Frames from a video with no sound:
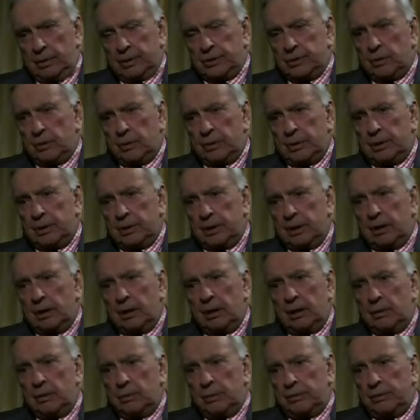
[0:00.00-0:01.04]
which
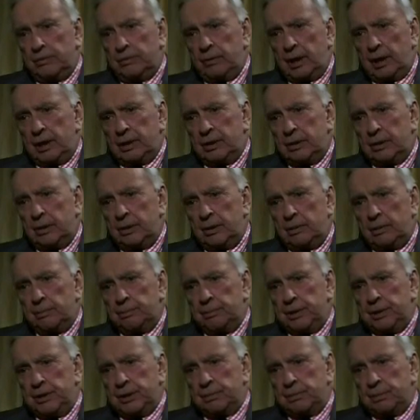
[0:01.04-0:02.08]
ordinarily would have led to the
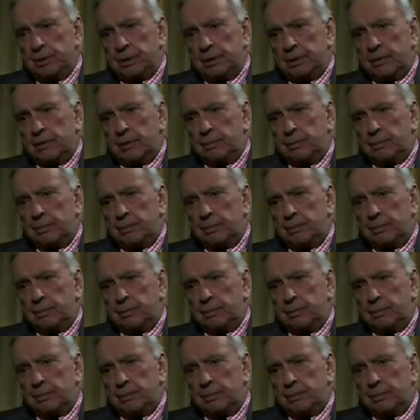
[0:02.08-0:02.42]
impeachment